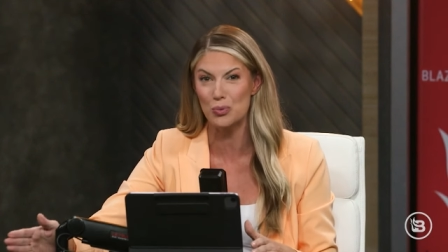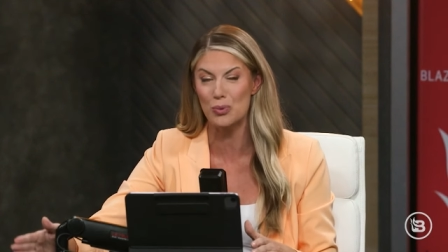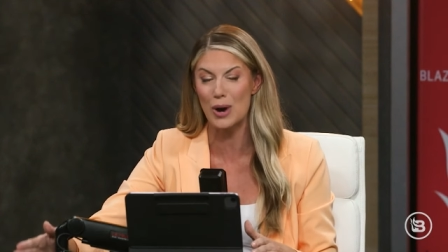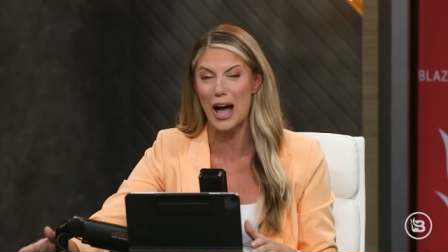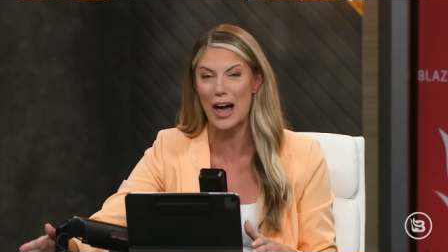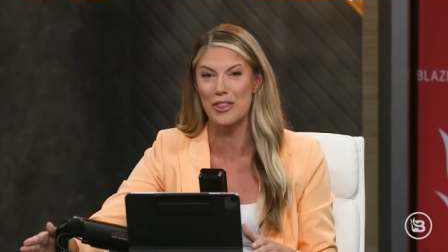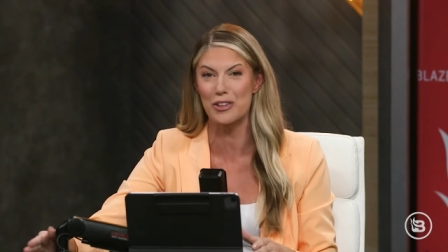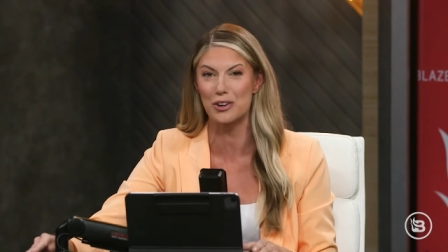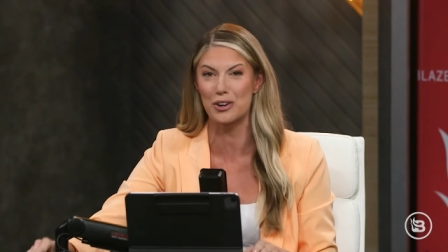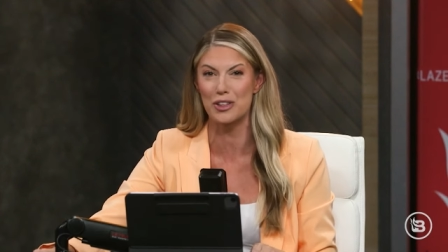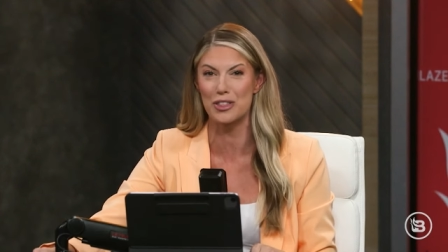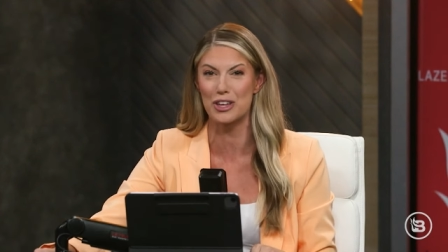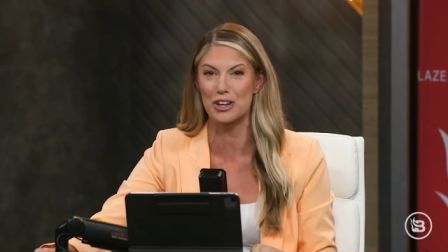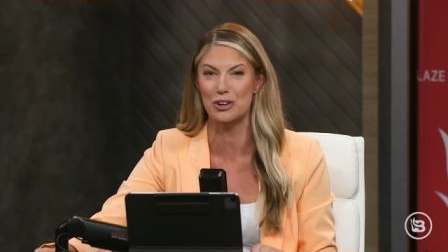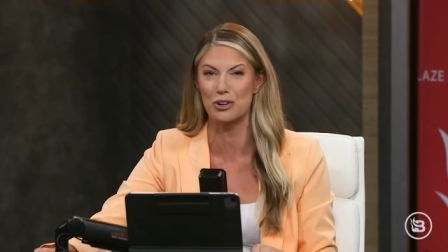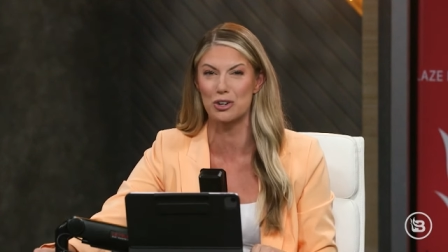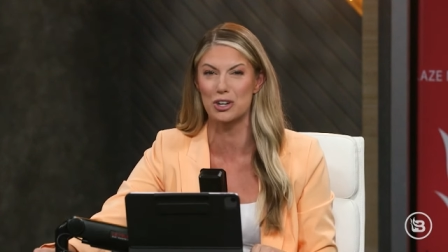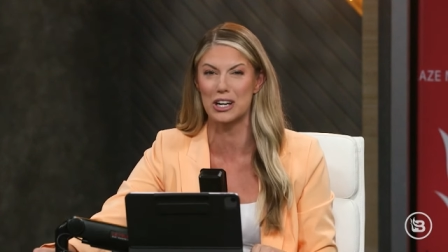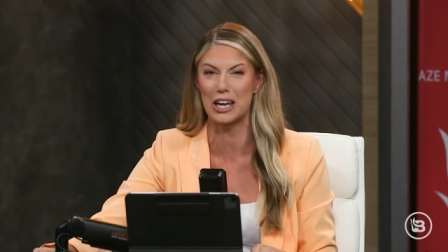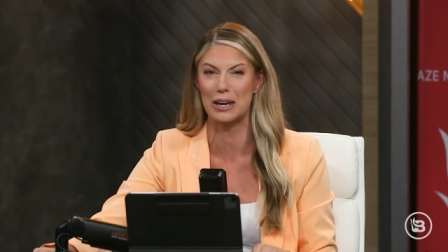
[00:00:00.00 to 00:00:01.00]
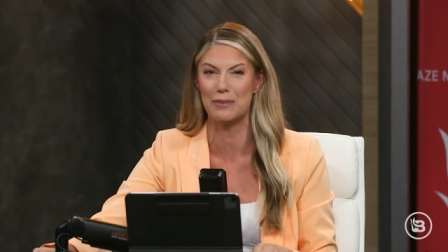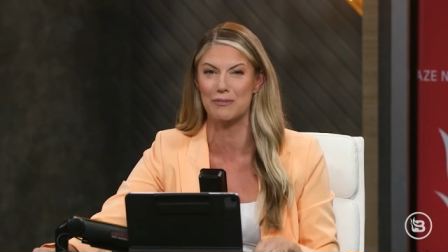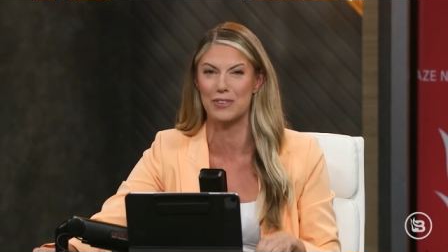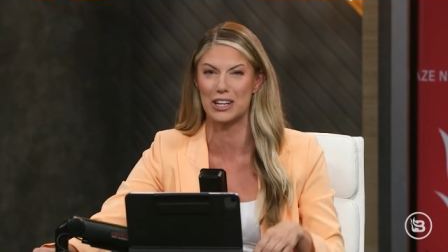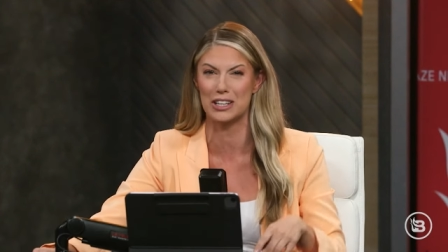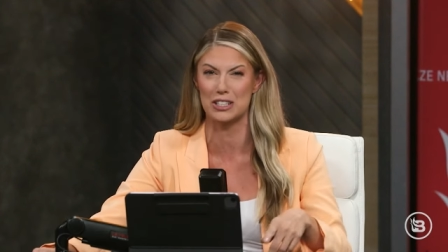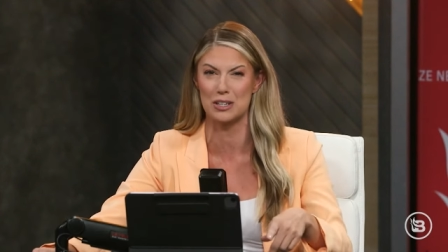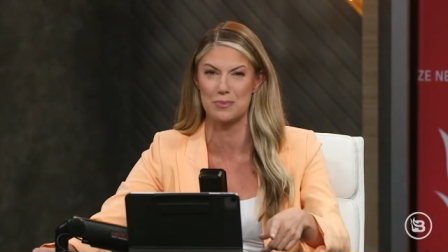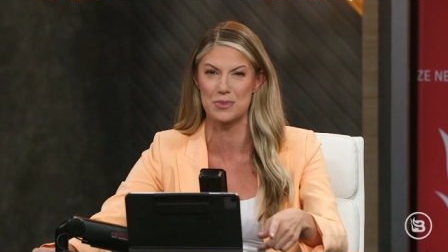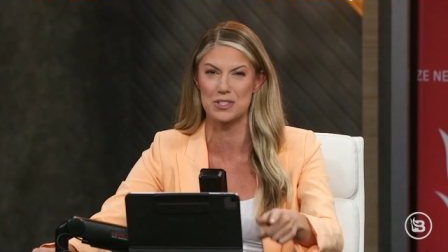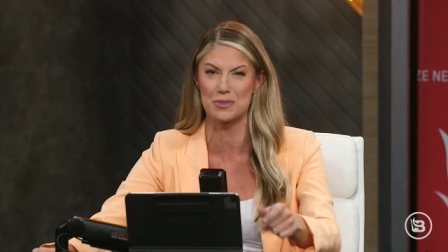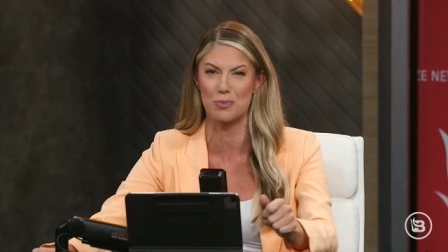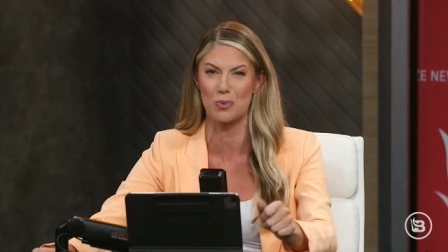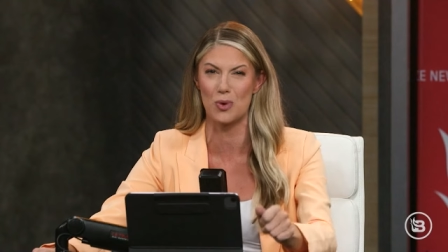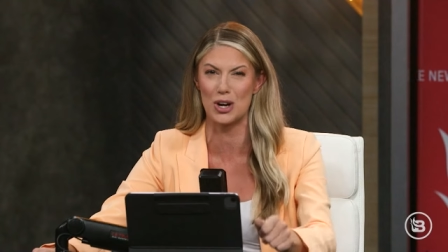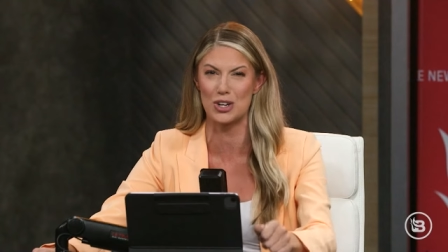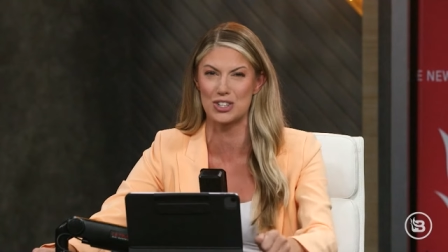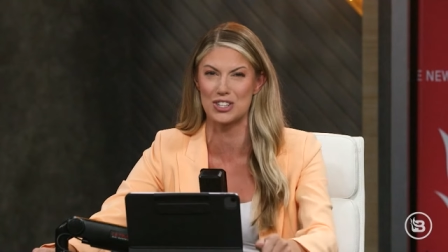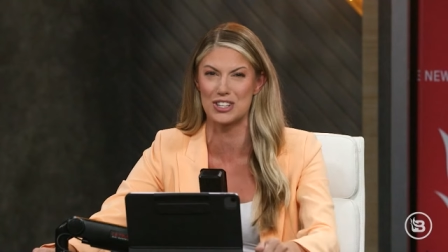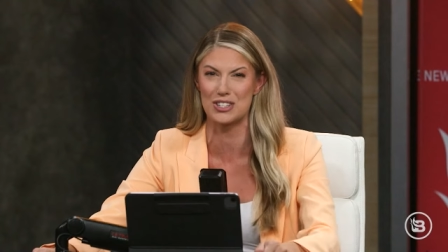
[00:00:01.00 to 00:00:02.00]
rather than hurricane victims.
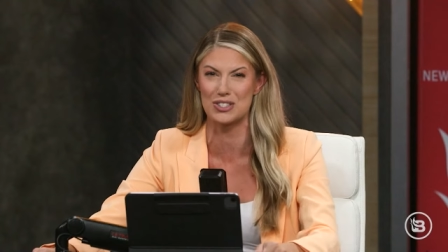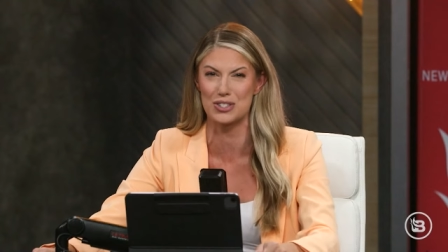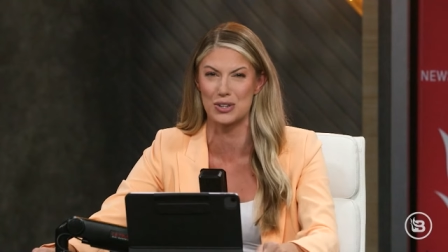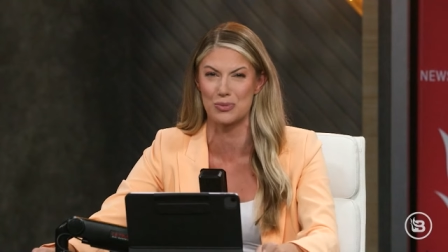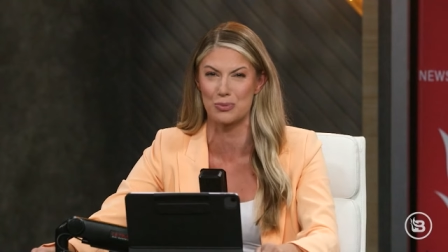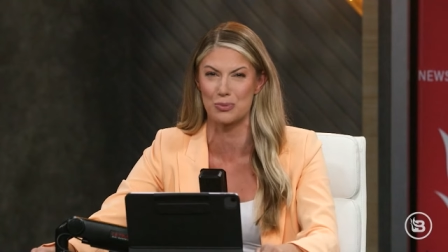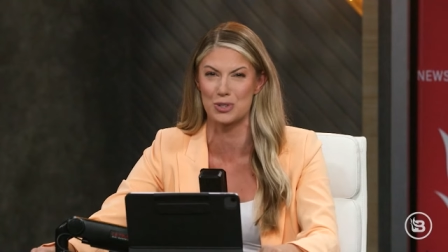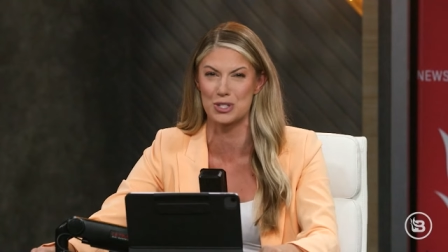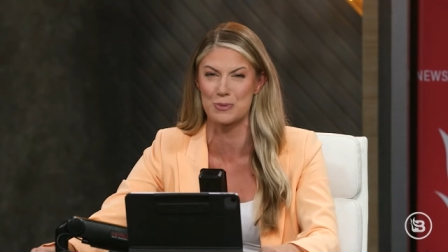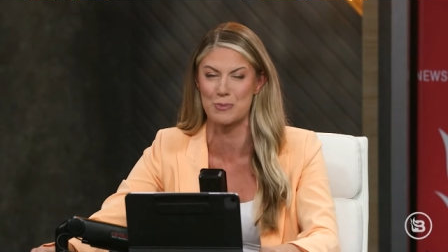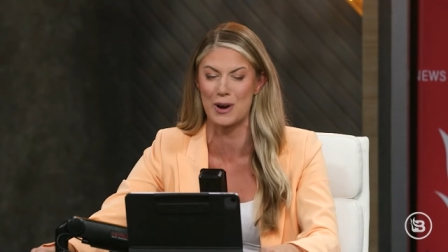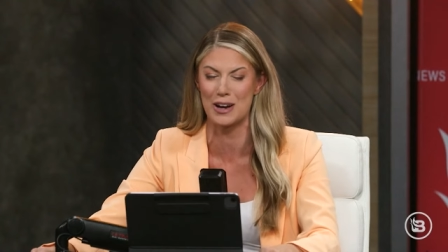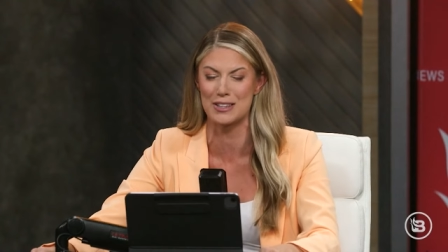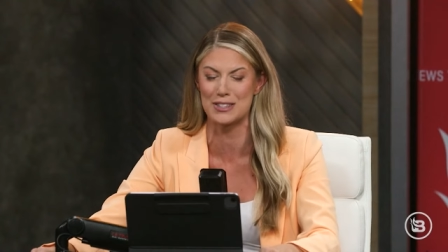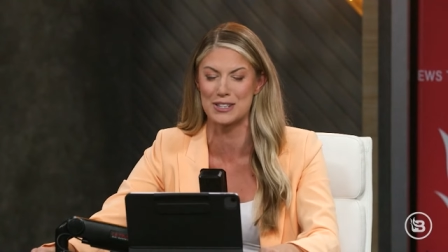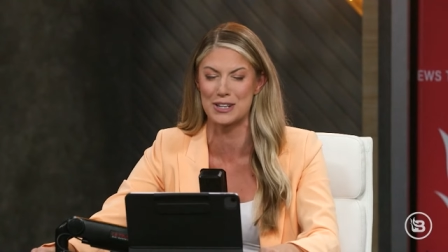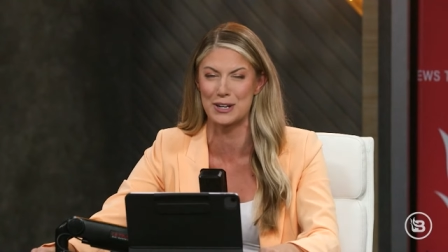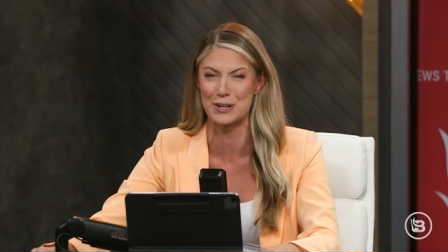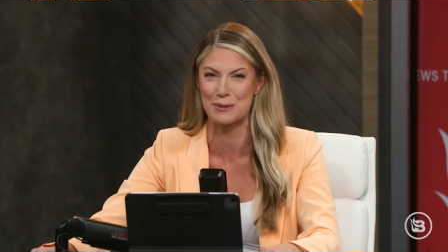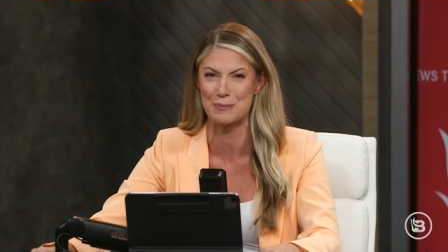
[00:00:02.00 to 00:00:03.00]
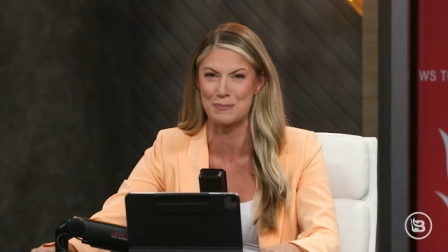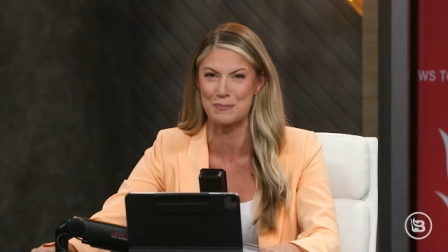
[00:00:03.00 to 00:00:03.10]
Watch this response here.